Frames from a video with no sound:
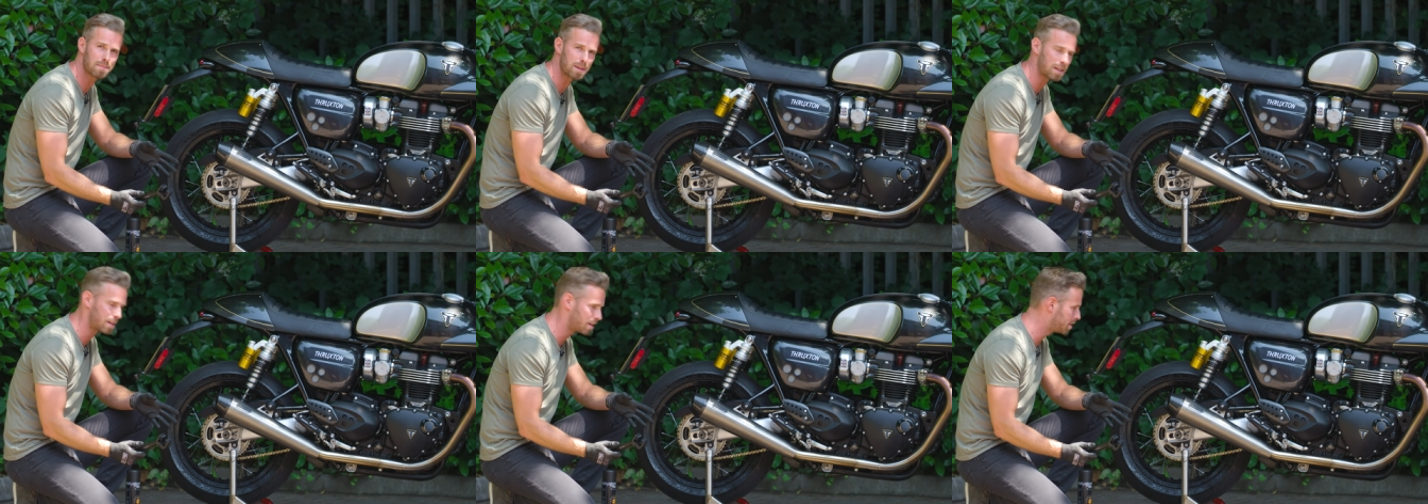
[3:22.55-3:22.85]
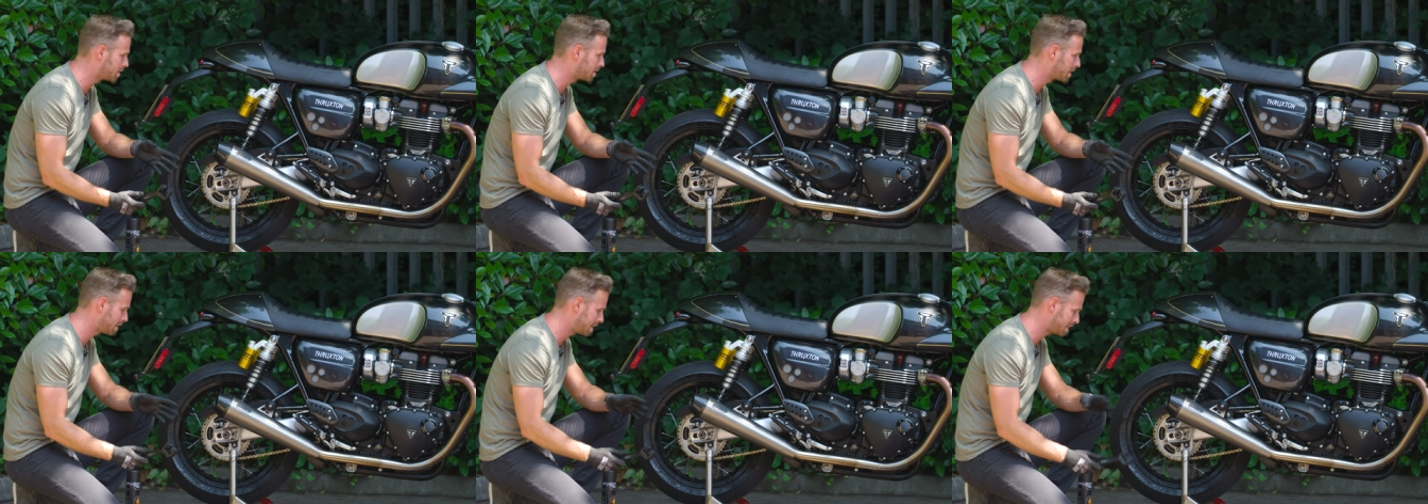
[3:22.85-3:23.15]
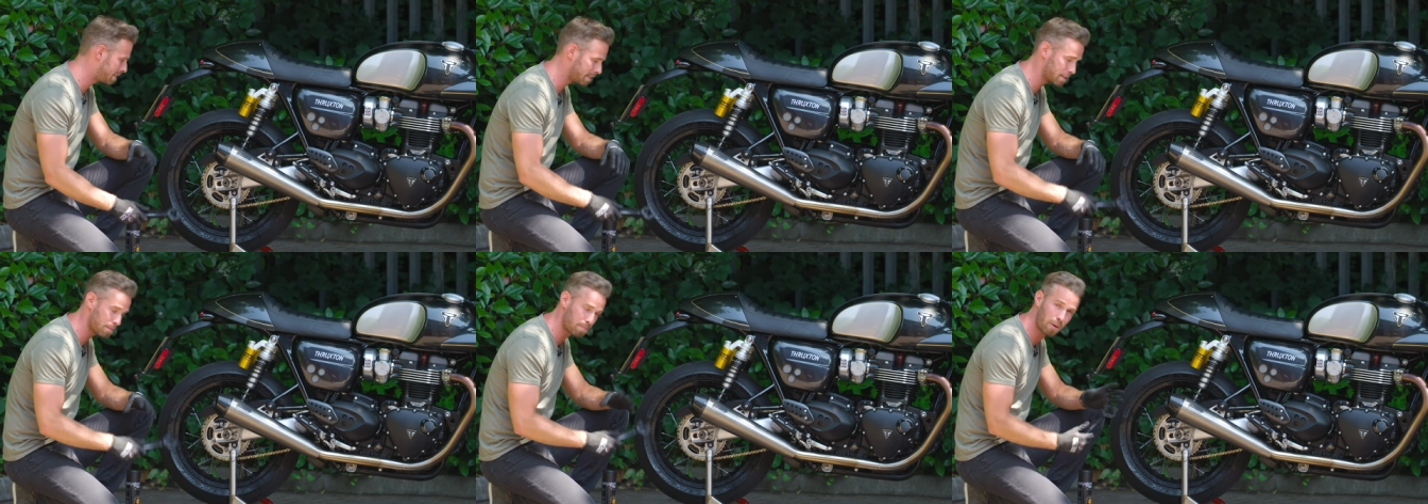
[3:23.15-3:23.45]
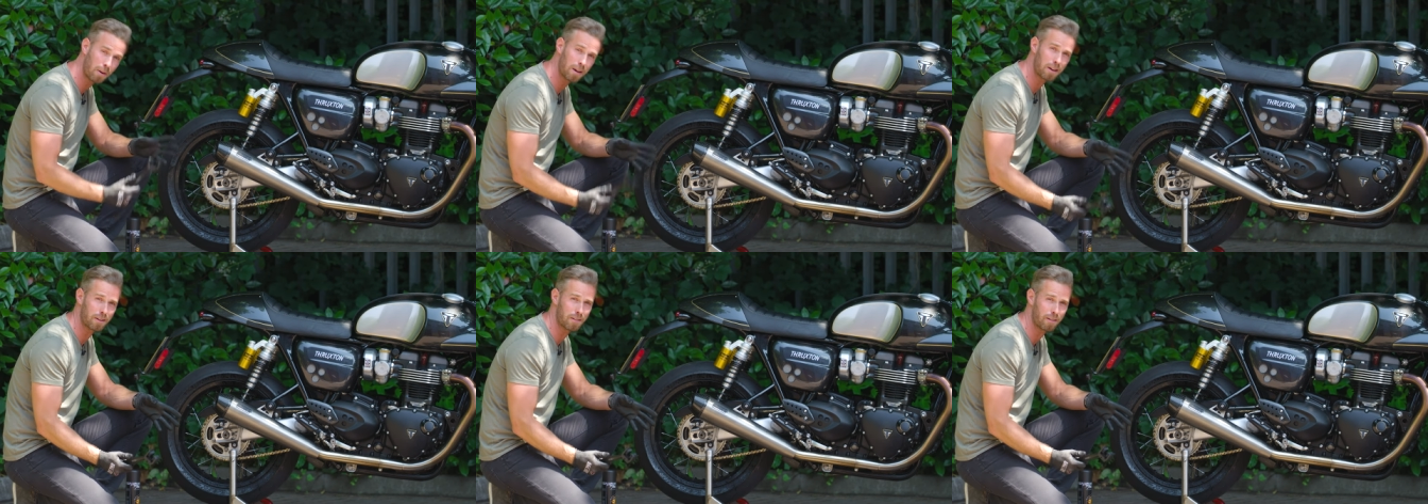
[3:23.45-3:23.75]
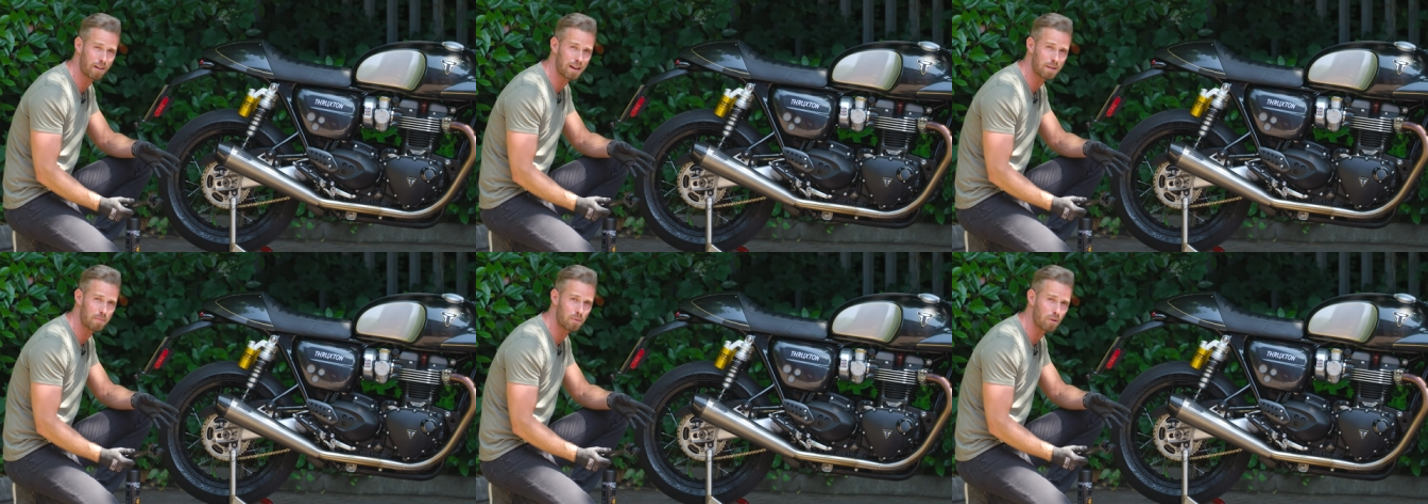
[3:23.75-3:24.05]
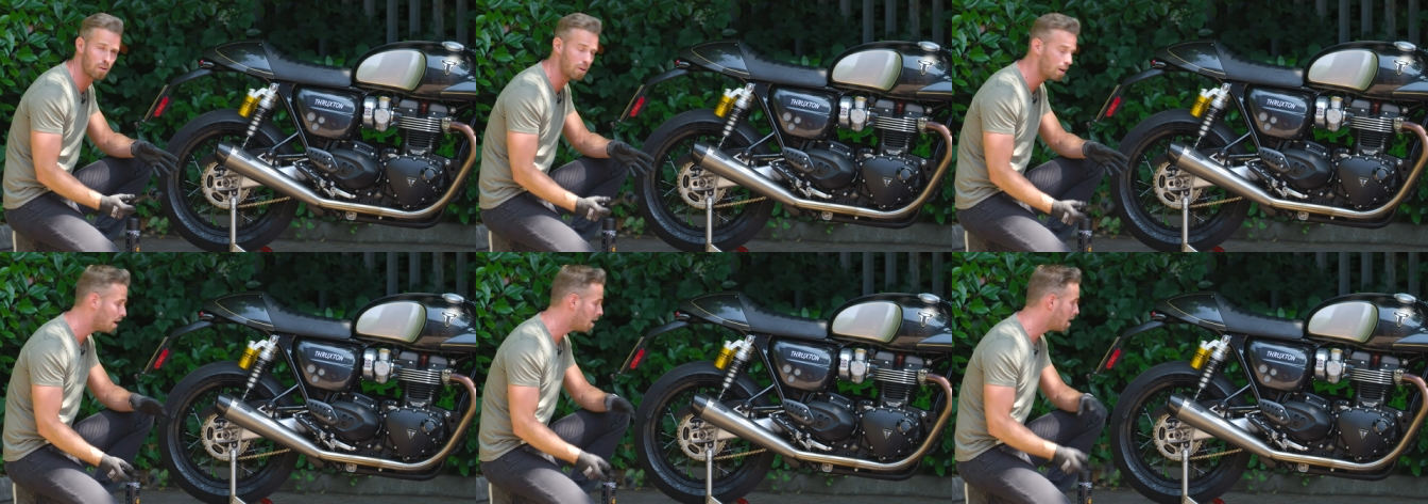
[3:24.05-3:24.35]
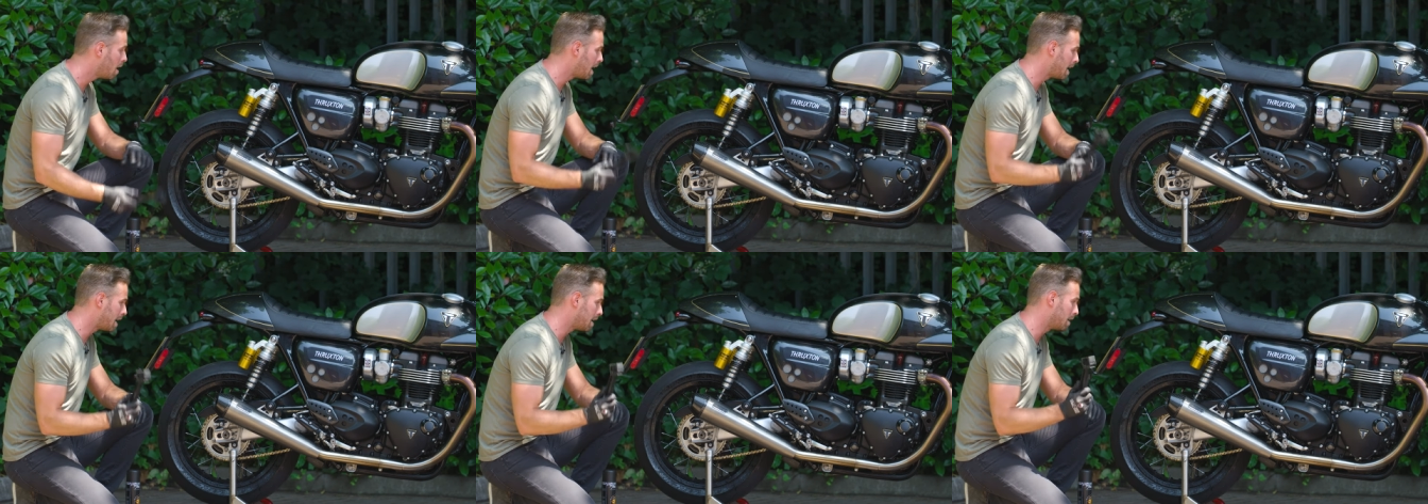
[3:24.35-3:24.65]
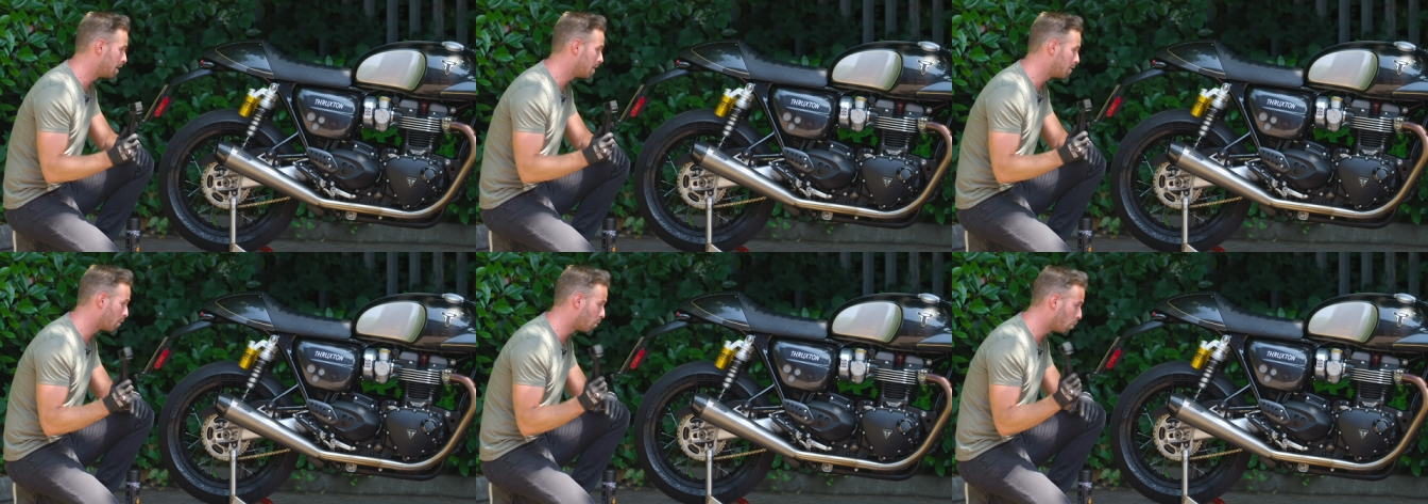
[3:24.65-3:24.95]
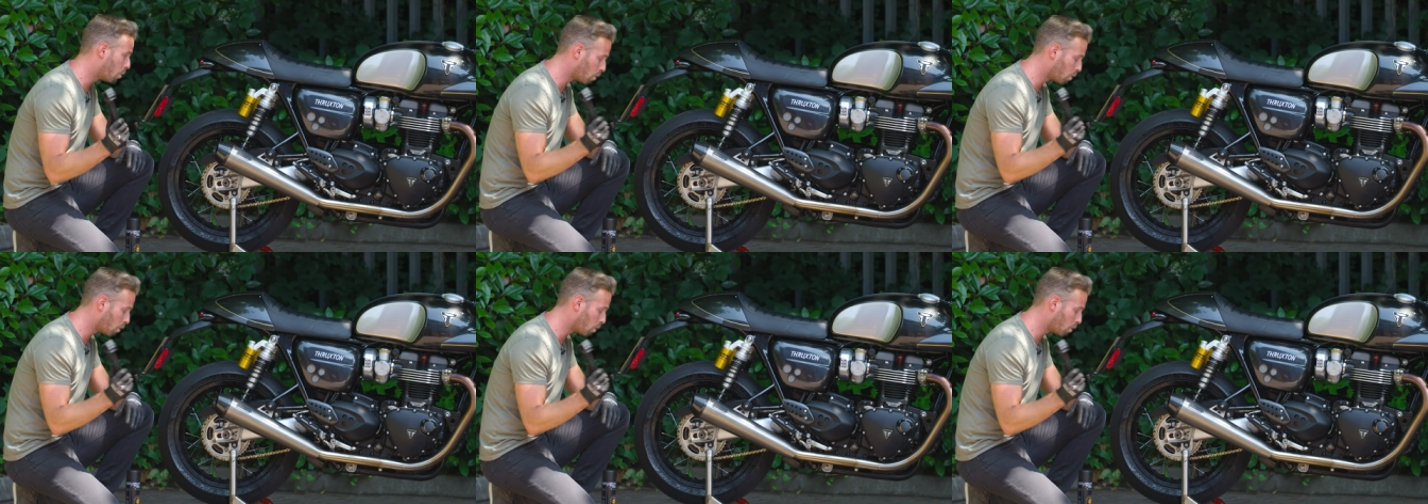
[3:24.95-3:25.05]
because this is biodegradable in the